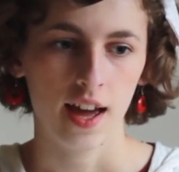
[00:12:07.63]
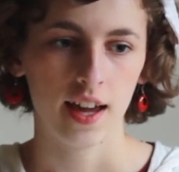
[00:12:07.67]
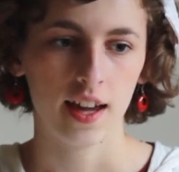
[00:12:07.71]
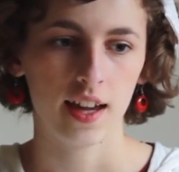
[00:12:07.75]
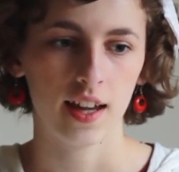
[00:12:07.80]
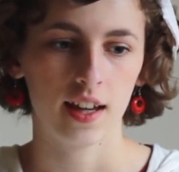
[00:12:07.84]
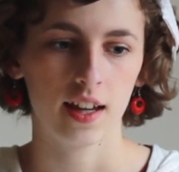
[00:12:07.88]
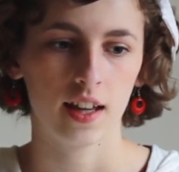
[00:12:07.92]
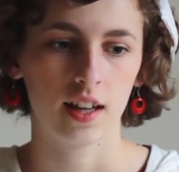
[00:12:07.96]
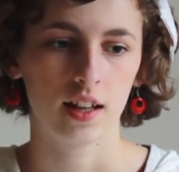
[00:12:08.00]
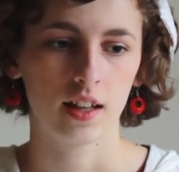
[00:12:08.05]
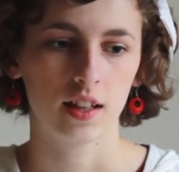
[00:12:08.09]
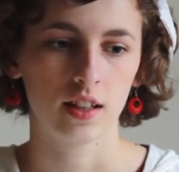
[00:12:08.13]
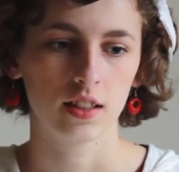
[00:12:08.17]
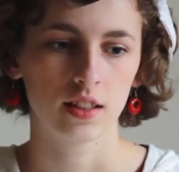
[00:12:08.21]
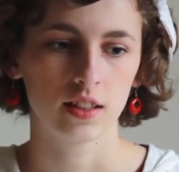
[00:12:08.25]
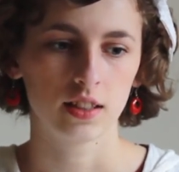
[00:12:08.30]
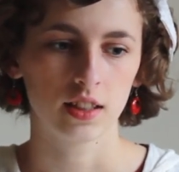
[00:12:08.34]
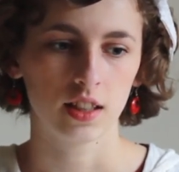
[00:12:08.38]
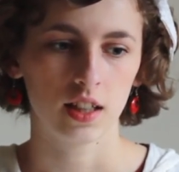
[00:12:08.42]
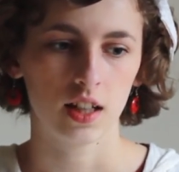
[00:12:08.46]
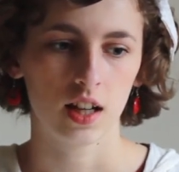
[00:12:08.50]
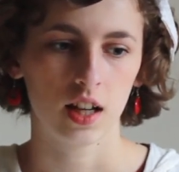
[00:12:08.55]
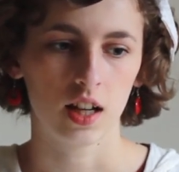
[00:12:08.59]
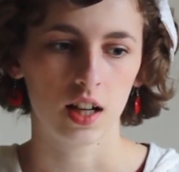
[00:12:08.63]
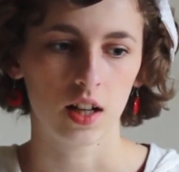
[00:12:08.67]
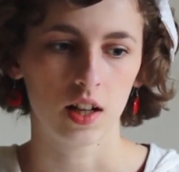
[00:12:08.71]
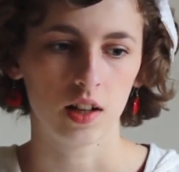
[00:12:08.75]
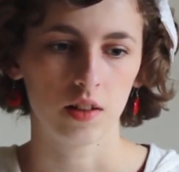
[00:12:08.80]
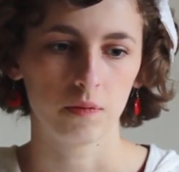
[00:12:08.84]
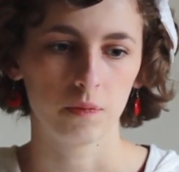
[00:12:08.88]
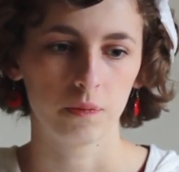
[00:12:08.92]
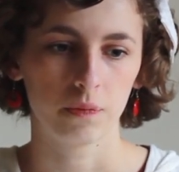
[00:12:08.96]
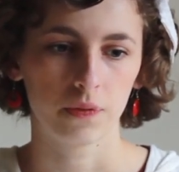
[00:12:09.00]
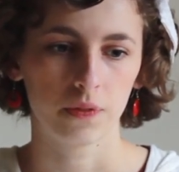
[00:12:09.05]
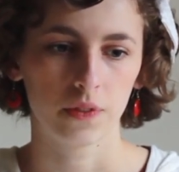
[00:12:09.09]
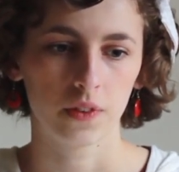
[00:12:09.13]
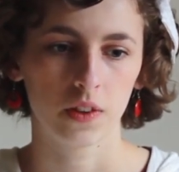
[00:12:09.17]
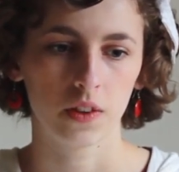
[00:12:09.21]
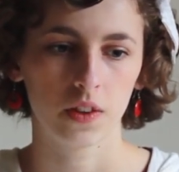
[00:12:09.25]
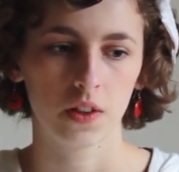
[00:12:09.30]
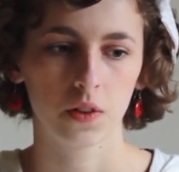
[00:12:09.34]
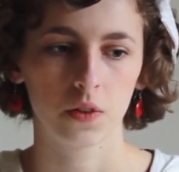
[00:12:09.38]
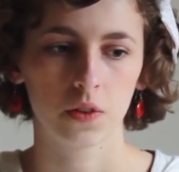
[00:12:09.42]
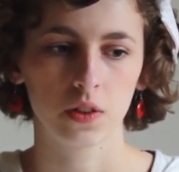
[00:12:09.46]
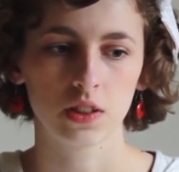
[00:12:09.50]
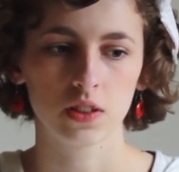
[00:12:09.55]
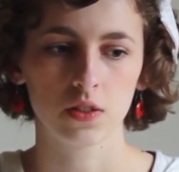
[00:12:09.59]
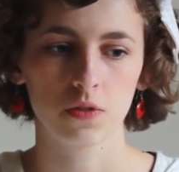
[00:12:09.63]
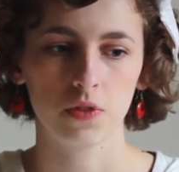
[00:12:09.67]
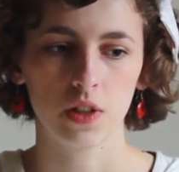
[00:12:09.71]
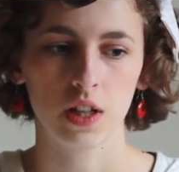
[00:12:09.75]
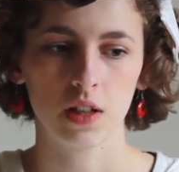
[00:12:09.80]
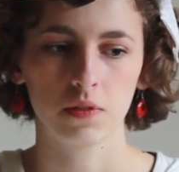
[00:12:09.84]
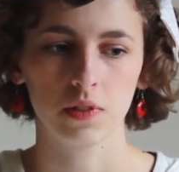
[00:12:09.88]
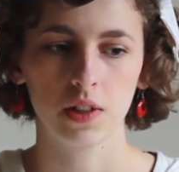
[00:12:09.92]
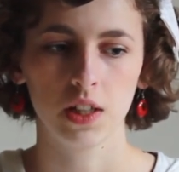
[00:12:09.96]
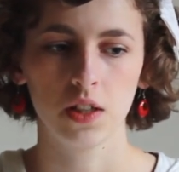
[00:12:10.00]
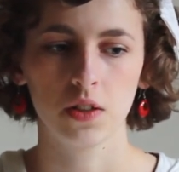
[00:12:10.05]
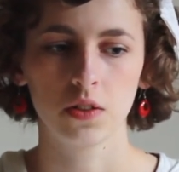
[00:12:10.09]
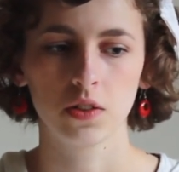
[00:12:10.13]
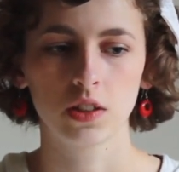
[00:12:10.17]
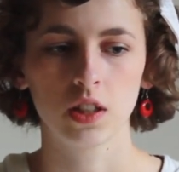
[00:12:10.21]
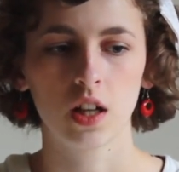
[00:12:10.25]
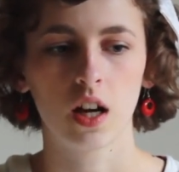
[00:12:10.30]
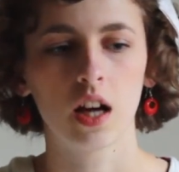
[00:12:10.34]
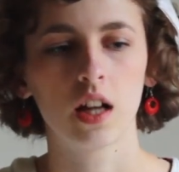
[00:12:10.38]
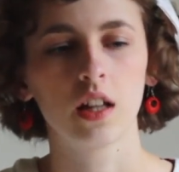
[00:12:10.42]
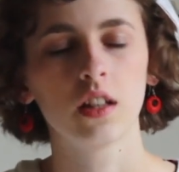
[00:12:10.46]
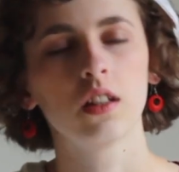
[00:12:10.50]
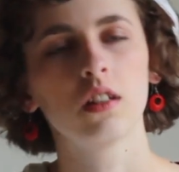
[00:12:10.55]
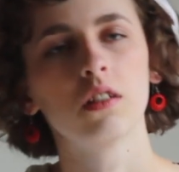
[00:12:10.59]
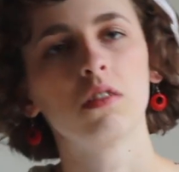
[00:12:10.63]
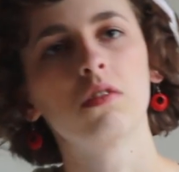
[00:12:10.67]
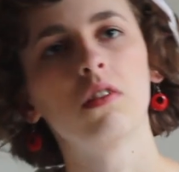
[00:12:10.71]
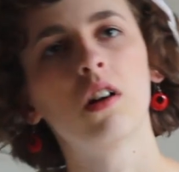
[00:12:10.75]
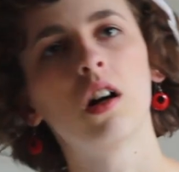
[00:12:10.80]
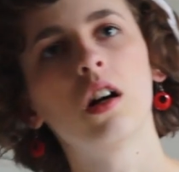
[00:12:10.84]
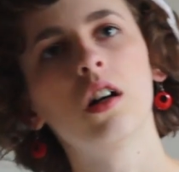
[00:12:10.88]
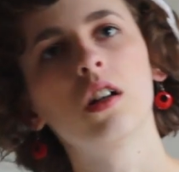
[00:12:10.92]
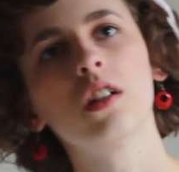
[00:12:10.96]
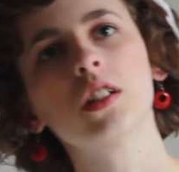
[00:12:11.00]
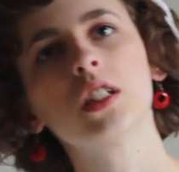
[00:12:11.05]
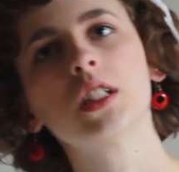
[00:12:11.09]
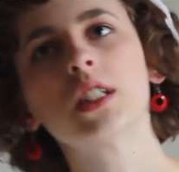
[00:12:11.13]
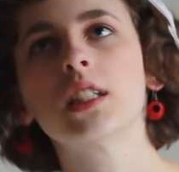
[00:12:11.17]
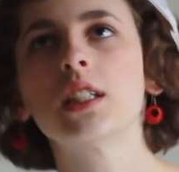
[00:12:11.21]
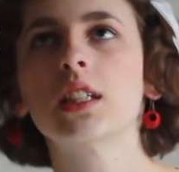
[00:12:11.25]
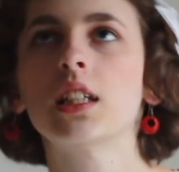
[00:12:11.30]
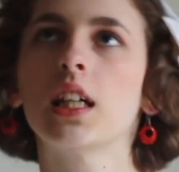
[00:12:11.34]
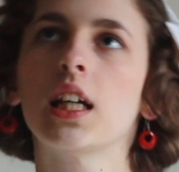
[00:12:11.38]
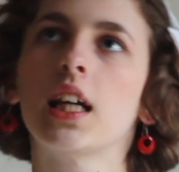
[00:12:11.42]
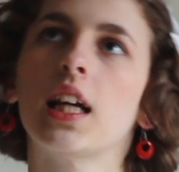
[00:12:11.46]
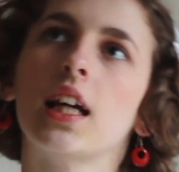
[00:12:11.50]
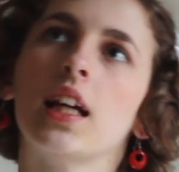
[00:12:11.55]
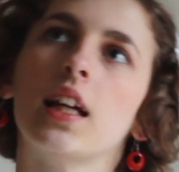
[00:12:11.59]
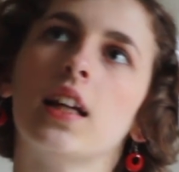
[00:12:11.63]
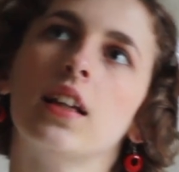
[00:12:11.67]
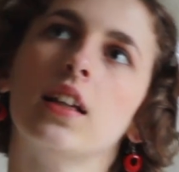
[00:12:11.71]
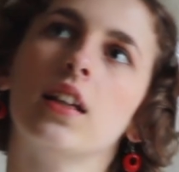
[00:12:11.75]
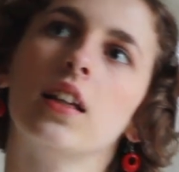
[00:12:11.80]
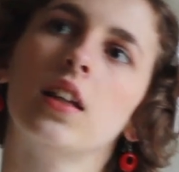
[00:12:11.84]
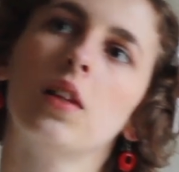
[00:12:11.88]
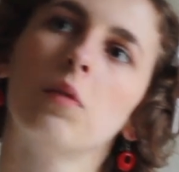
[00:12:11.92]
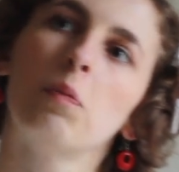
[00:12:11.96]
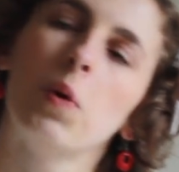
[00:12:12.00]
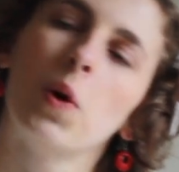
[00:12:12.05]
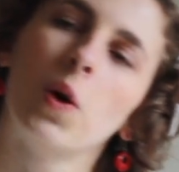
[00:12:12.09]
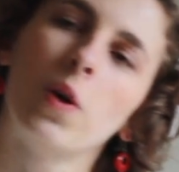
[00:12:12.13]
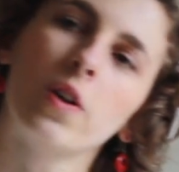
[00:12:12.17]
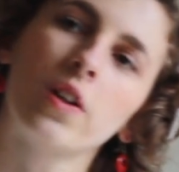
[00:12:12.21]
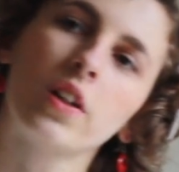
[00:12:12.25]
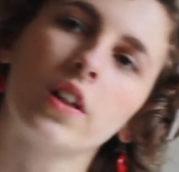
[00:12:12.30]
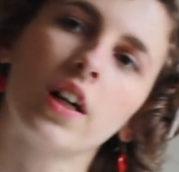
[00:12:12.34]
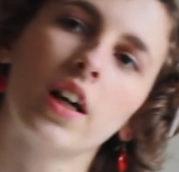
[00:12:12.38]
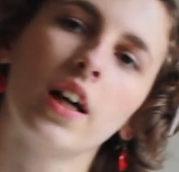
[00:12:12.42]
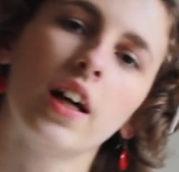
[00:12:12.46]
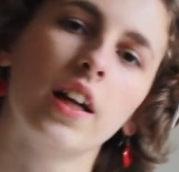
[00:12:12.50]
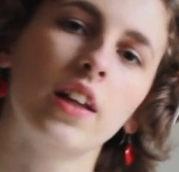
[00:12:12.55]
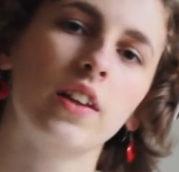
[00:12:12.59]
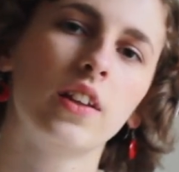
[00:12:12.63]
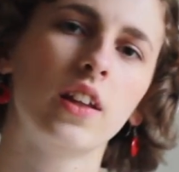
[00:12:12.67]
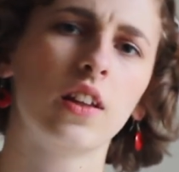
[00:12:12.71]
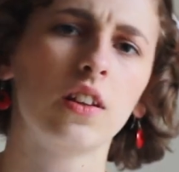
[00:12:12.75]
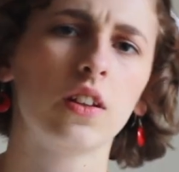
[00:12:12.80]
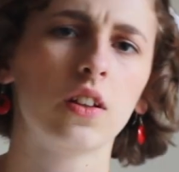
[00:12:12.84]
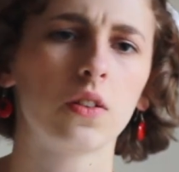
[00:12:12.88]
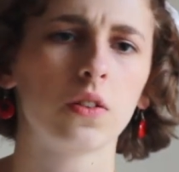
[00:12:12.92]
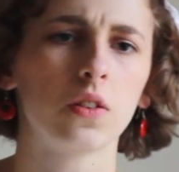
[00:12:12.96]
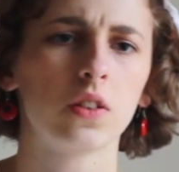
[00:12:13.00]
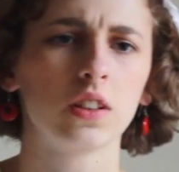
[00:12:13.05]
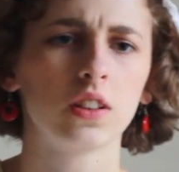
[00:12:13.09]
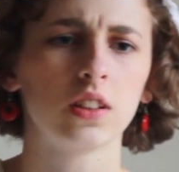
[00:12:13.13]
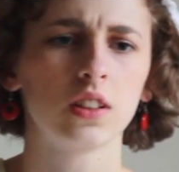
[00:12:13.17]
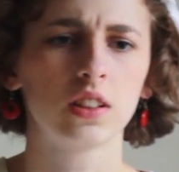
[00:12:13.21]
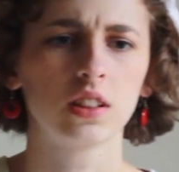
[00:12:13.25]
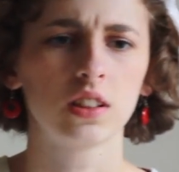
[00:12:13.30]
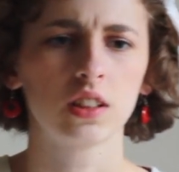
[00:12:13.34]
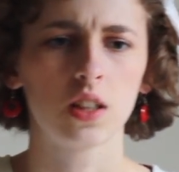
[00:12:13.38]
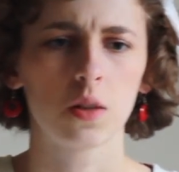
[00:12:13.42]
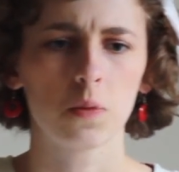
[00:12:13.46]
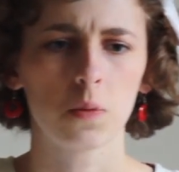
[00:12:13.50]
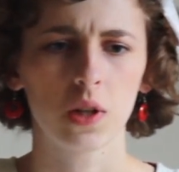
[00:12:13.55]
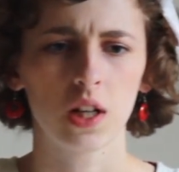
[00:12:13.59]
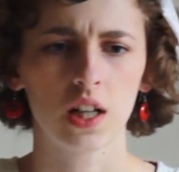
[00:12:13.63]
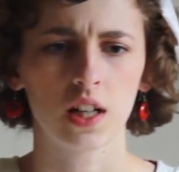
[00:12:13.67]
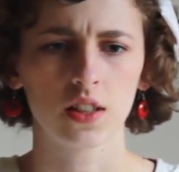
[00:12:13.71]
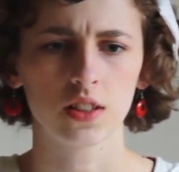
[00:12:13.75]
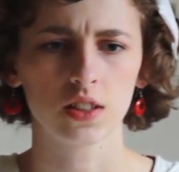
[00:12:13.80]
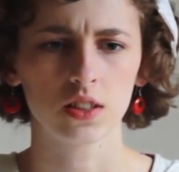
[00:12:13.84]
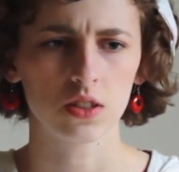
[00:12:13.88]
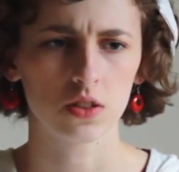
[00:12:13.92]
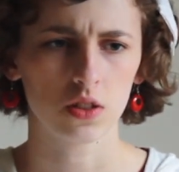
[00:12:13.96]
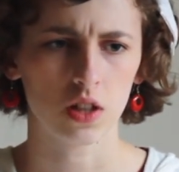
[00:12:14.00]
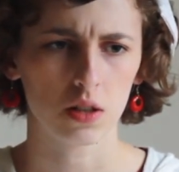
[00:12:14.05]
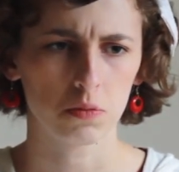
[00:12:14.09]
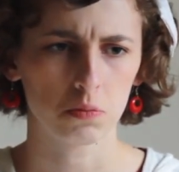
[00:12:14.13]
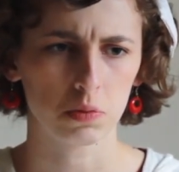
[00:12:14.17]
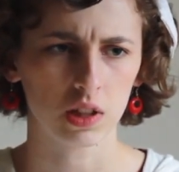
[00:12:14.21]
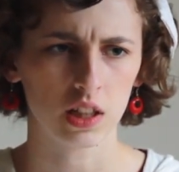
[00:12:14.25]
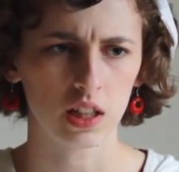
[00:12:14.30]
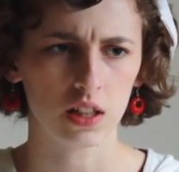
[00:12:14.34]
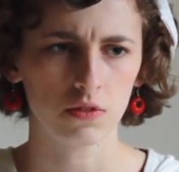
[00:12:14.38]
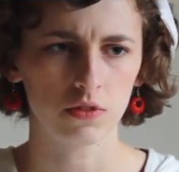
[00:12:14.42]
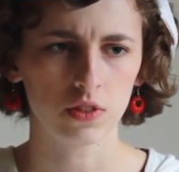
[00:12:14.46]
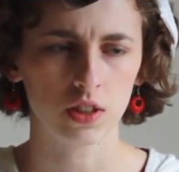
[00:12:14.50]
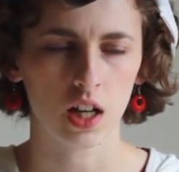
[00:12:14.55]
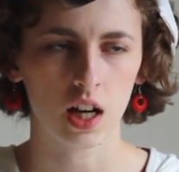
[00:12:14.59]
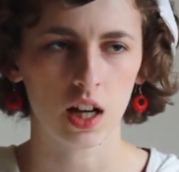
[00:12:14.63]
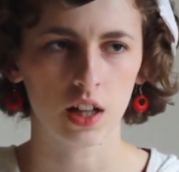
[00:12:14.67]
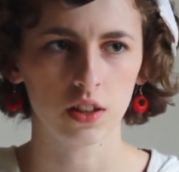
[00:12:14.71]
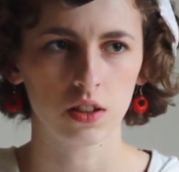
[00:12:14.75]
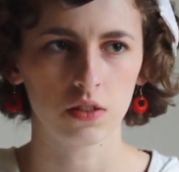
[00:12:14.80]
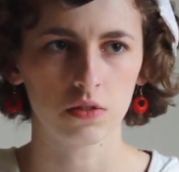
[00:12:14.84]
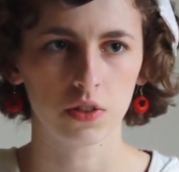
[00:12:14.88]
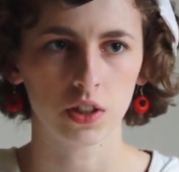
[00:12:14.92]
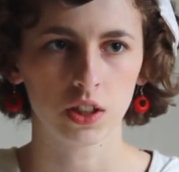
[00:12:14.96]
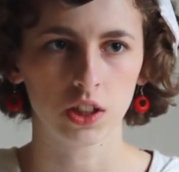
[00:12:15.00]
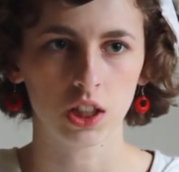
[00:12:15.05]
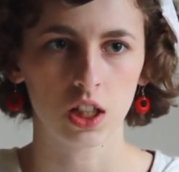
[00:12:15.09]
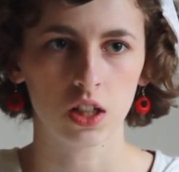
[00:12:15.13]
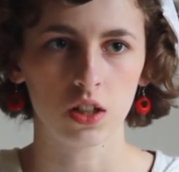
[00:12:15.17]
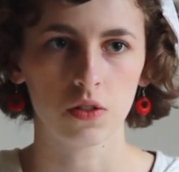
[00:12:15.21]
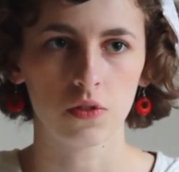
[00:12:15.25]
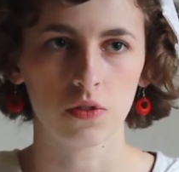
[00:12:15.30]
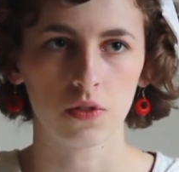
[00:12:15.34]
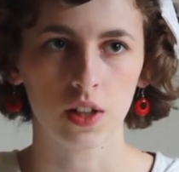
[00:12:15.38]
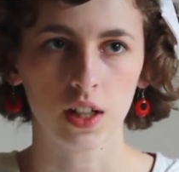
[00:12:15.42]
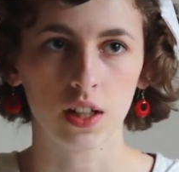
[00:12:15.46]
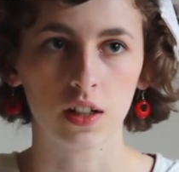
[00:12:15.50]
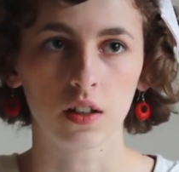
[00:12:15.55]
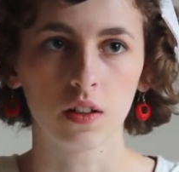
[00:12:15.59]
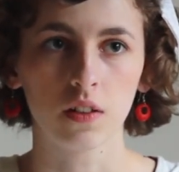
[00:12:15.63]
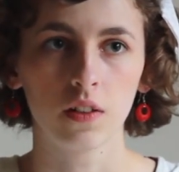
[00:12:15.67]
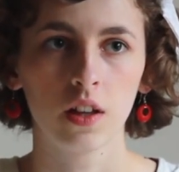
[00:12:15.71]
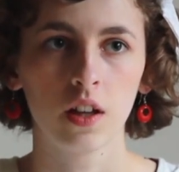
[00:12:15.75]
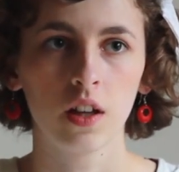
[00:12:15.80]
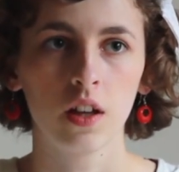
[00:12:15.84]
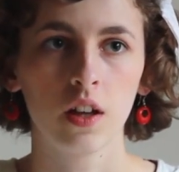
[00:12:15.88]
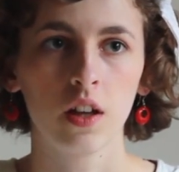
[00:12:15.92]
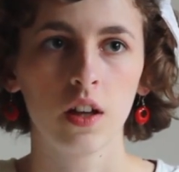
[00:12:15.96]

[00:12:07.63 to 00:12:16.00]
and um, there was a family who taught the waltz and the polka, and then there was someone else who I believe taught the Virginia reel.